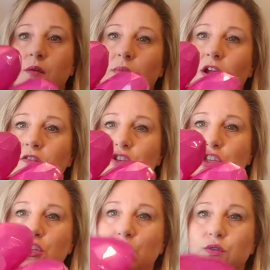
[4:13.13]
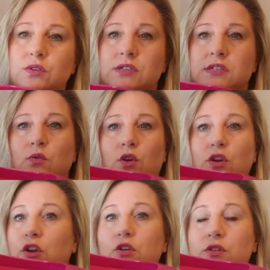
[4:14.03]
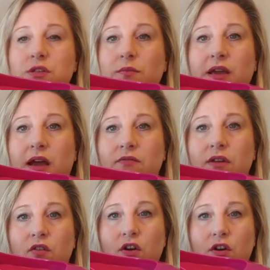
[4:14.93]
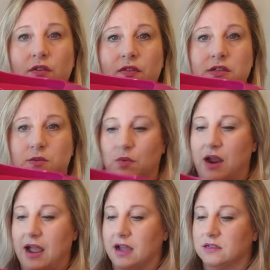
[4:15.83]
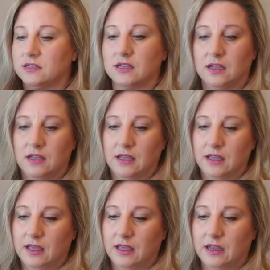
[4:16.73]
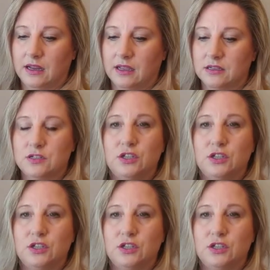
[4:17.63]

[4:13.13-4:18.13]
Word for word: a pair of shoes that were new to me. I've never heard of this brand. It is